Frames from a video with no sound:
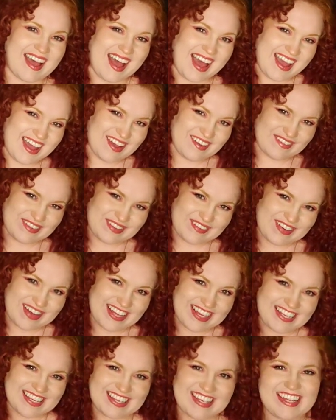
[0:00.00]
Hi
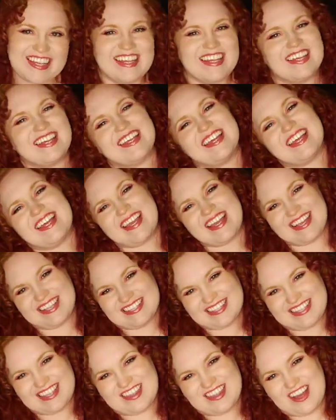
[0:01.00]
everyone,
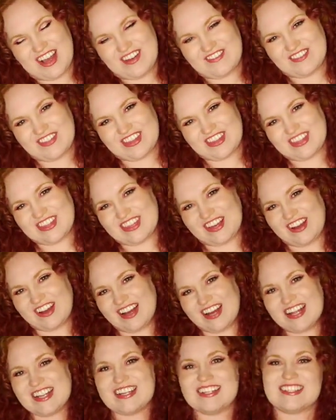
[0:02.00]
it's the Thoughtful
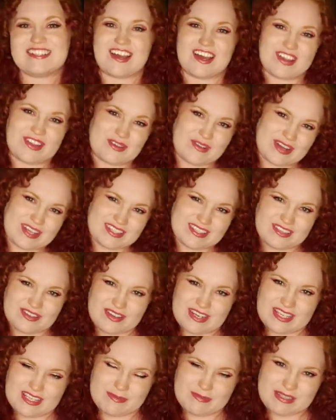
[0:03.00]
Thought, otherwise
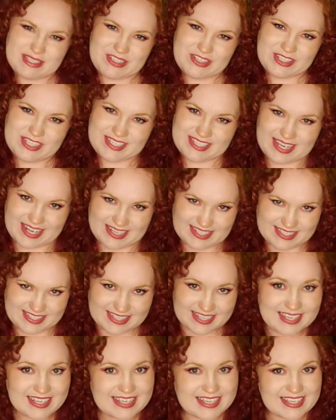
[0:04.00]
known as Mistress
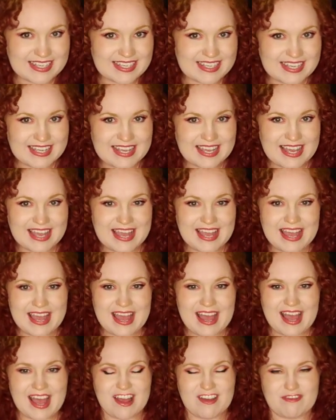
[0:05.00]
Sassy.
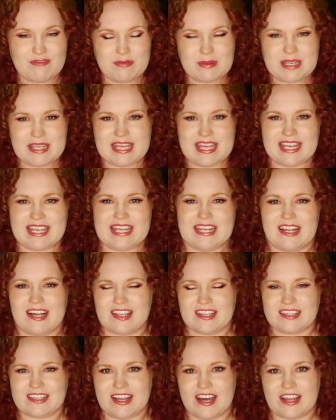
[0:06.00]
I've been getting
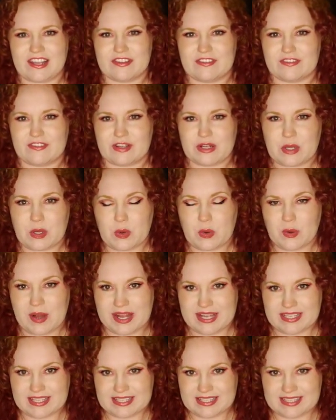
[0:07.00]
a lot of
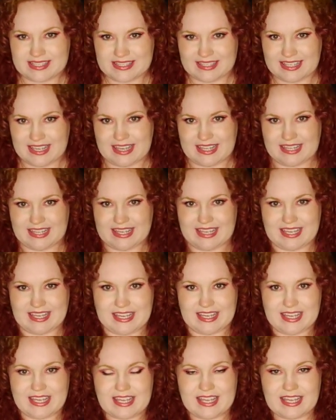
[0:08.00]
requests
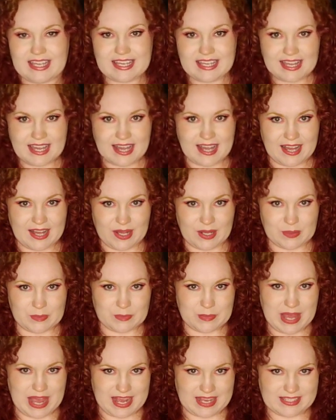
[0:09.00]
lately
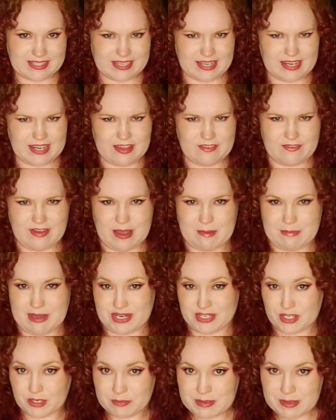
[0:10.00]
asking if I
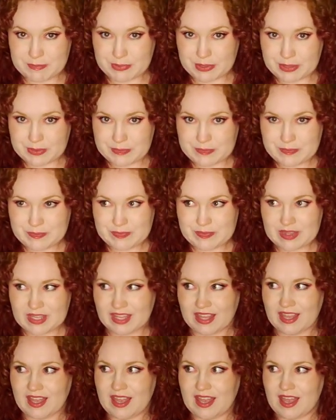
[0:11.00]
mentor people,
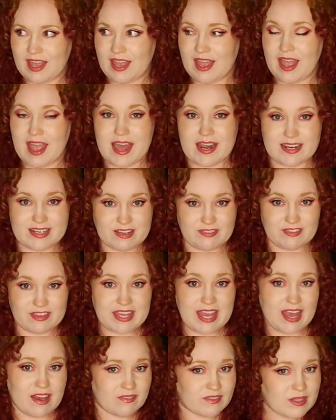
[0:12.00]
and I
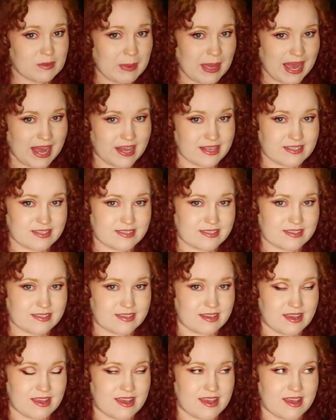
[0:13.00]
definitely have in the past.